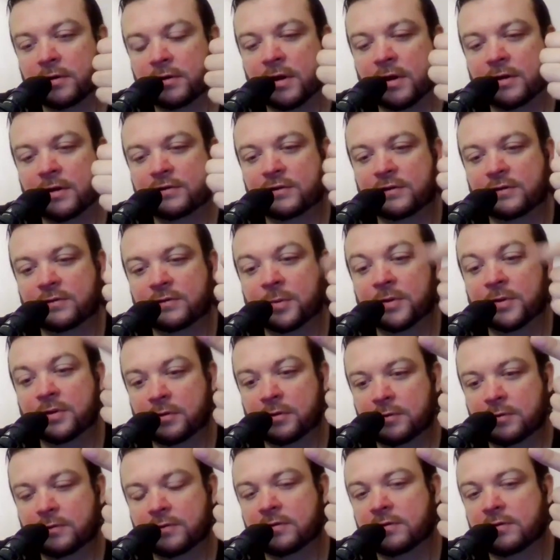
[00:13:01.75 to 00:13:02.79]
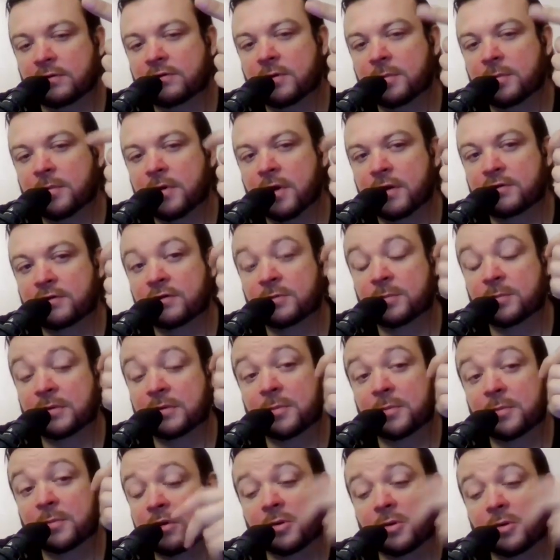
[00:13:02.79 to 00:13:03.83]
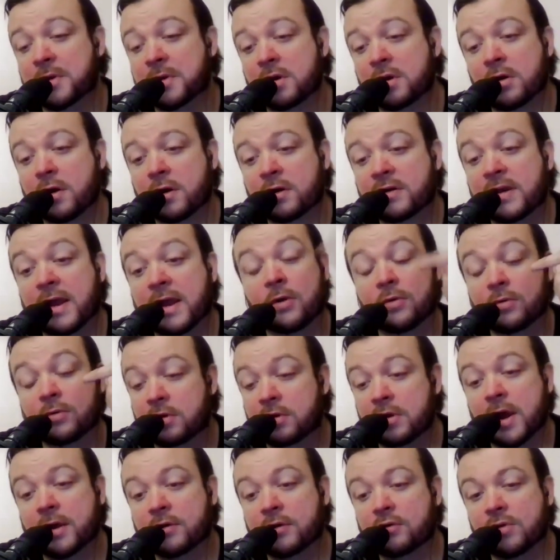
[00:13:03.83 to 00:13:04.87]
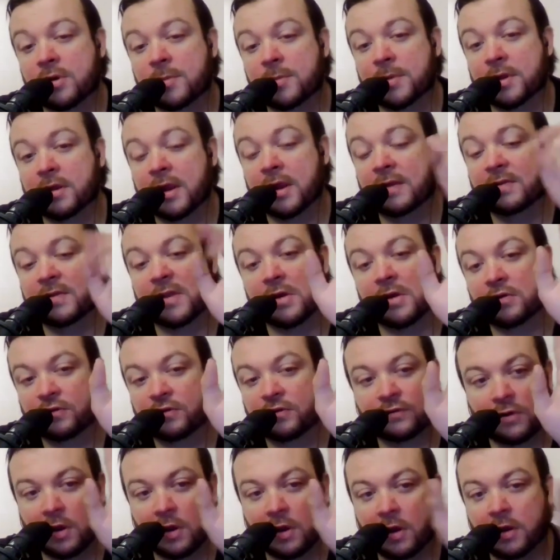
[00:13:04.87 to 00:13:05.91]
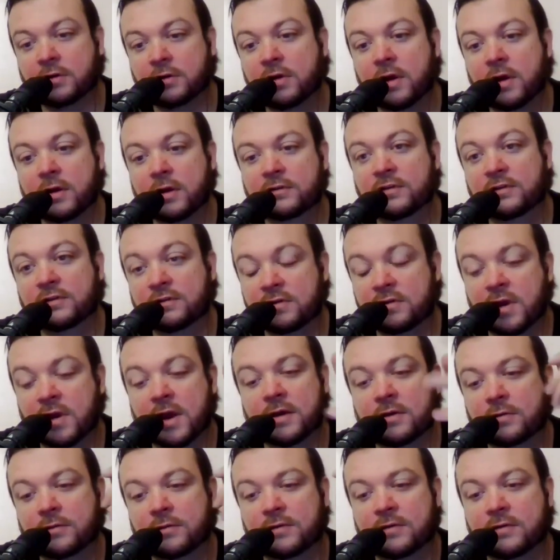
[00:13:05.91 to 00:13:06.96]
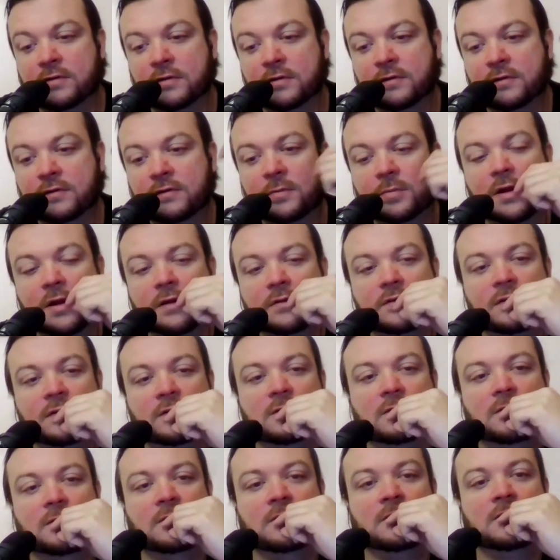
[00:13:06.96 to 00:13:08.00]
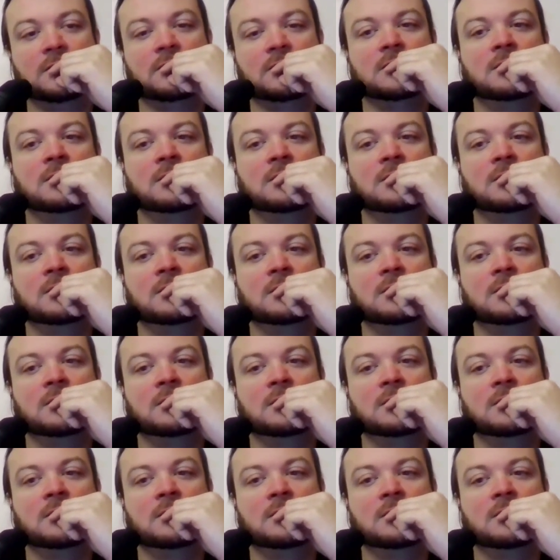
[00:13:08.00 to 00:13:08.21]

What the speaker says: unconscious, but they're using their subconscious. But somebody could be knocked out, not dreaming, and they're just unconscious, not using their subconscious.